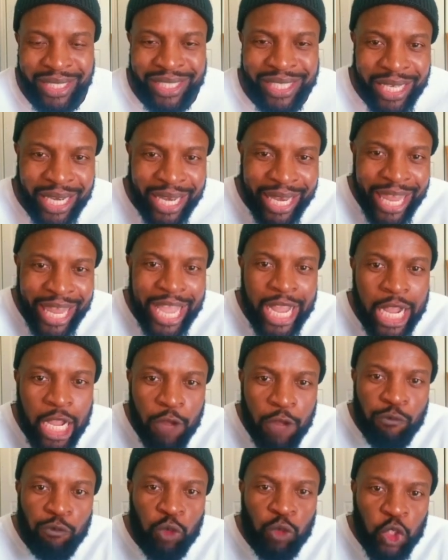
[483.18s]
the lack
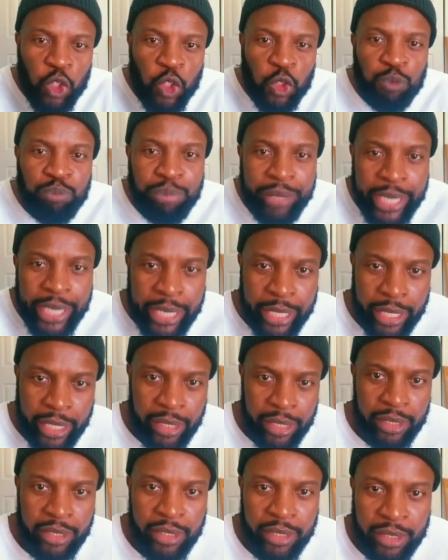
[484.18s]
of respect
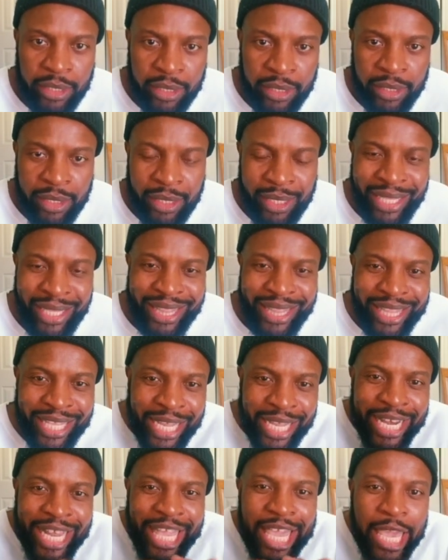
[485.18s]

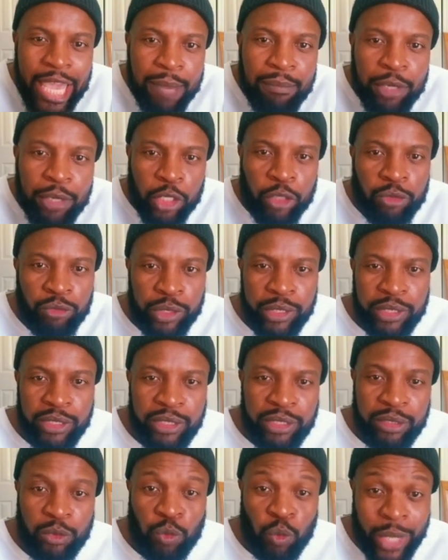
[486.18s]
that
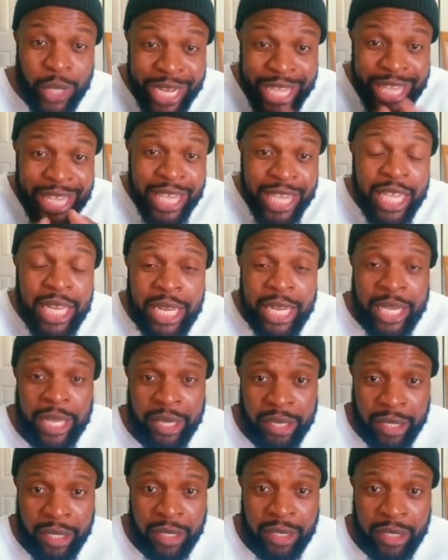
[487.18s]
immigrants, when they get
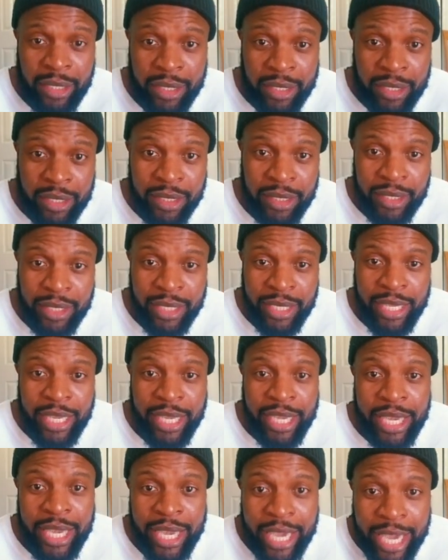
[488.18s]
here,
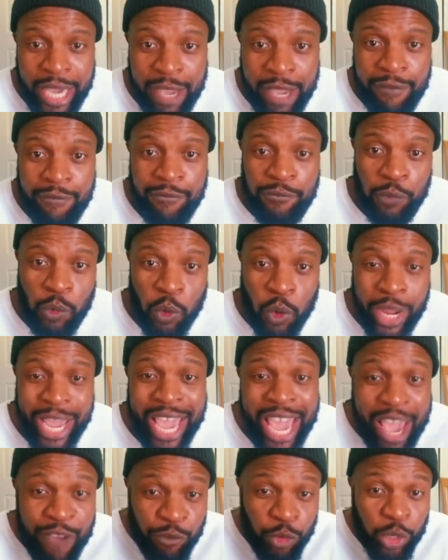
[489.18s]
have for
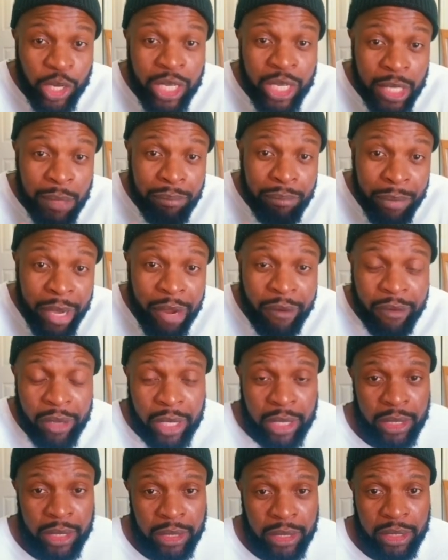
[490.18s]
African
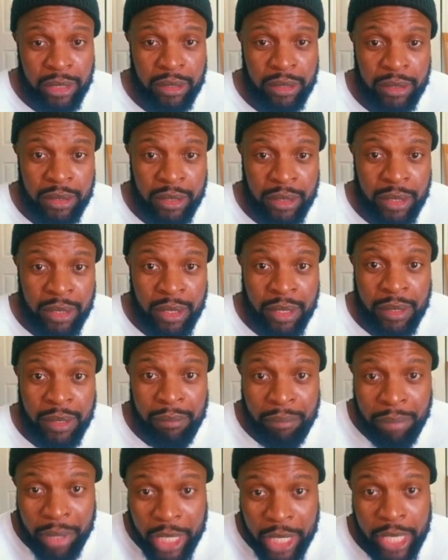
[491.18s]
Americans.
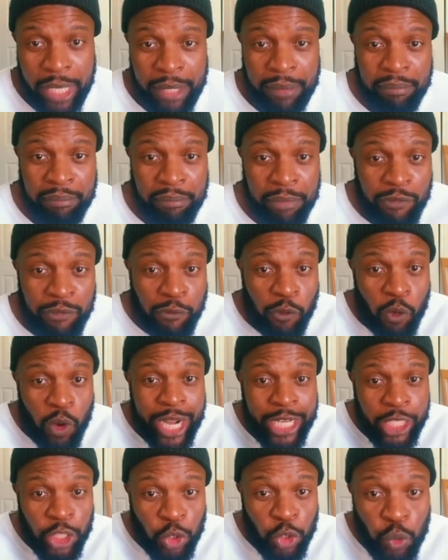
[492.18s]
But
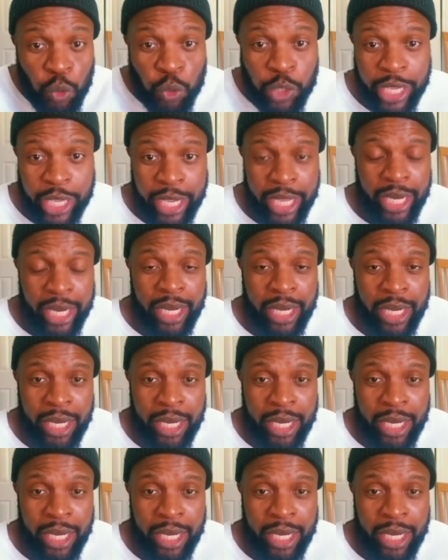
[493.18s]
before I do that,